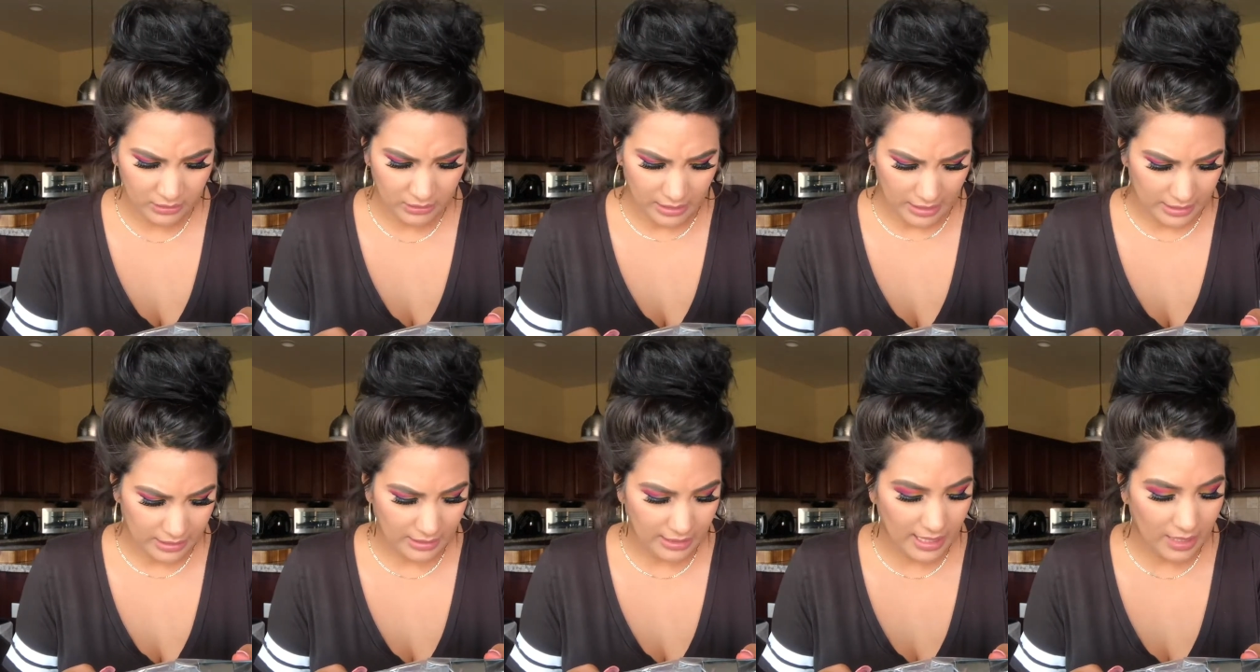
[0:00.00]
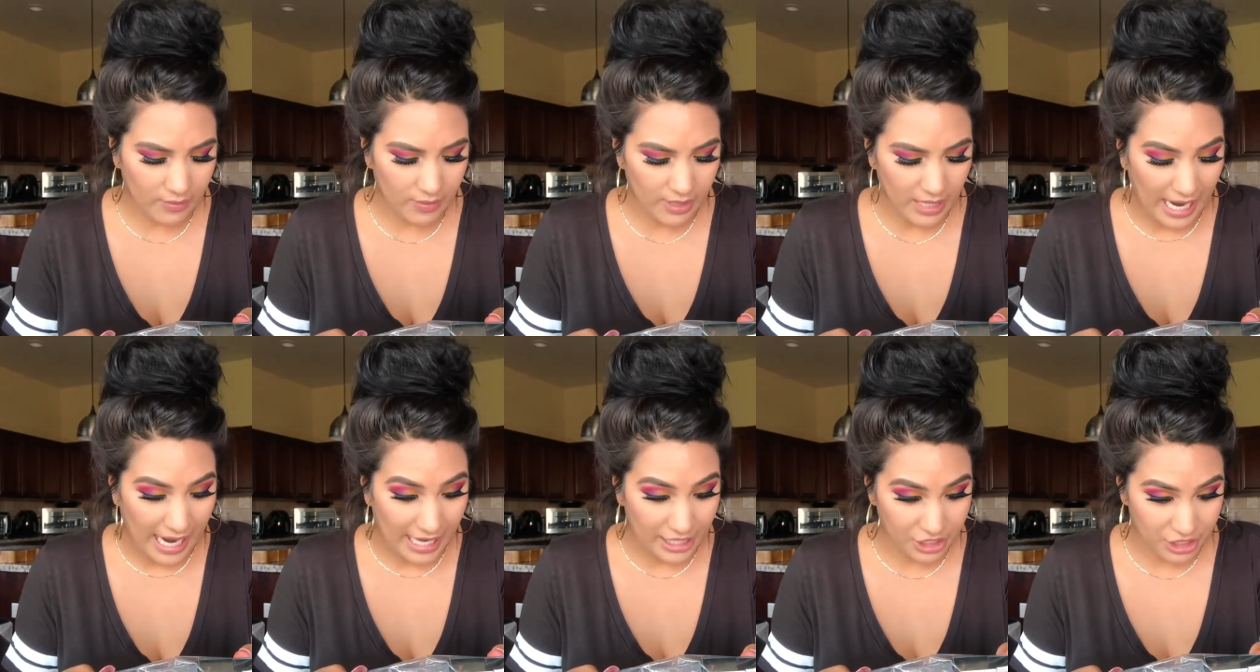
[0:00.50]
Yes, liquid
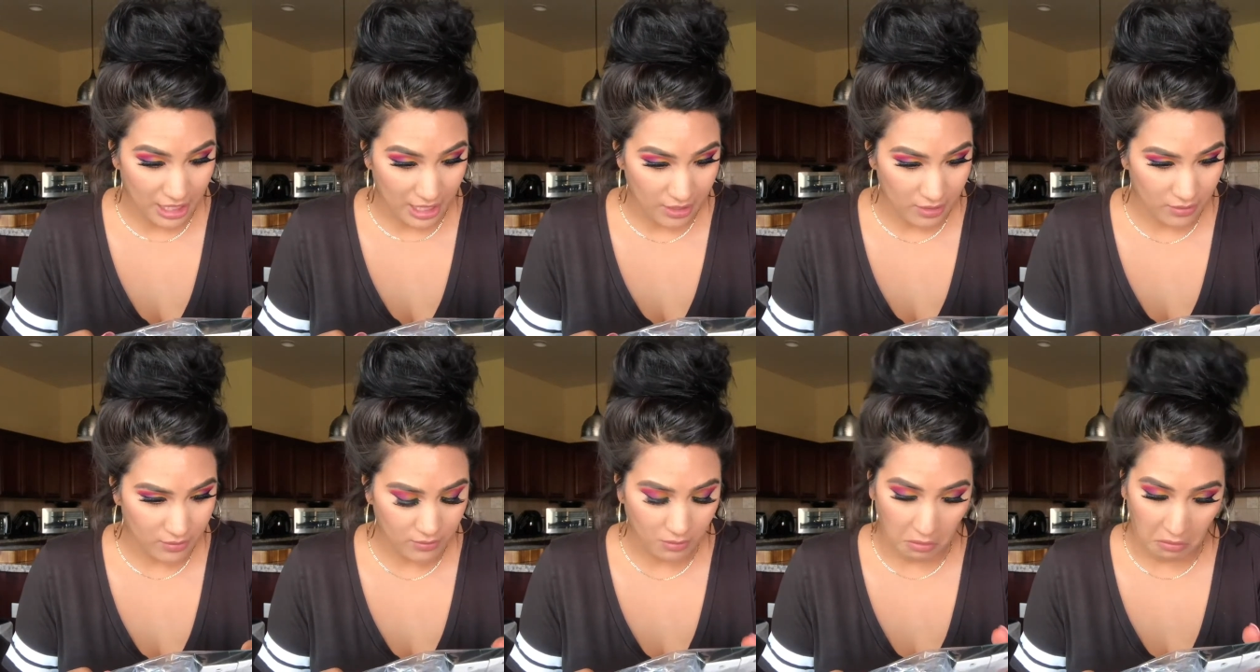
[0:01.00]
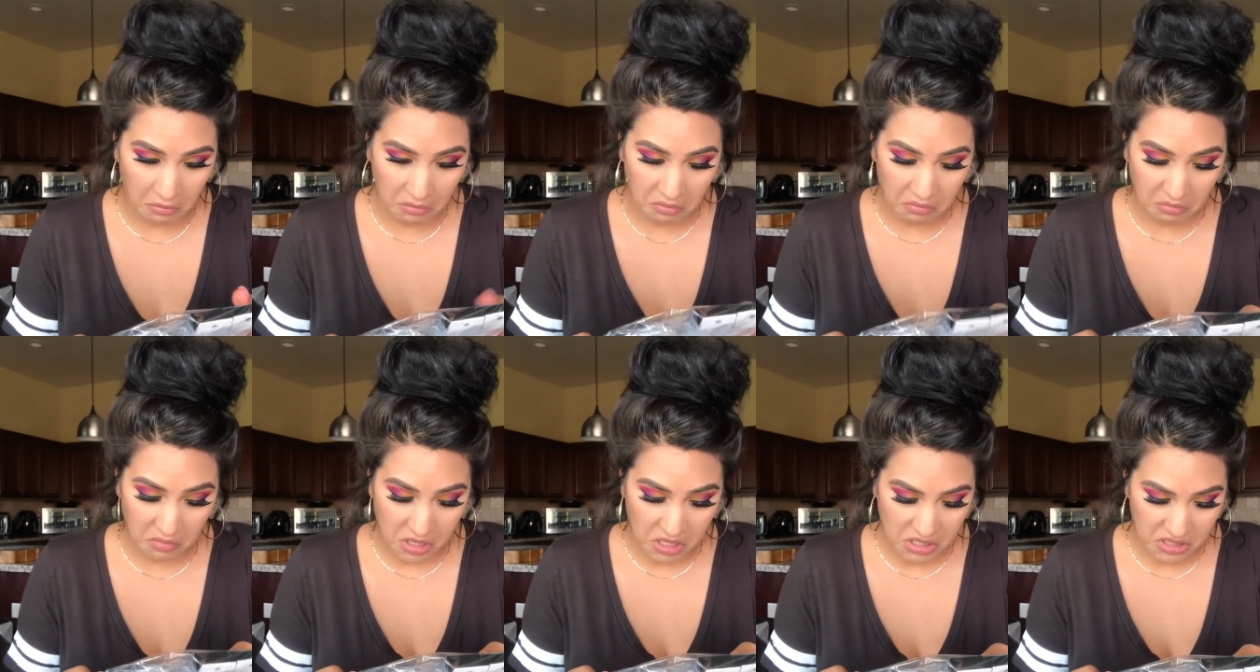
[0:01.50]
eyeshadow,
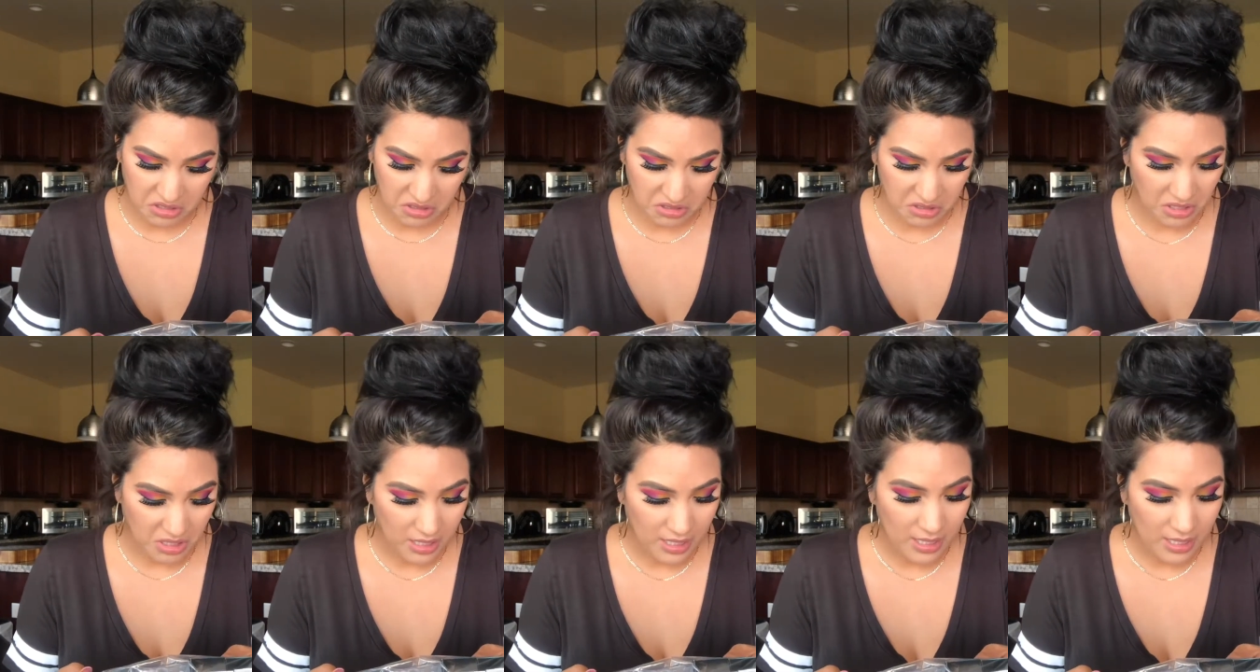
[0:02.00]
oh, nice.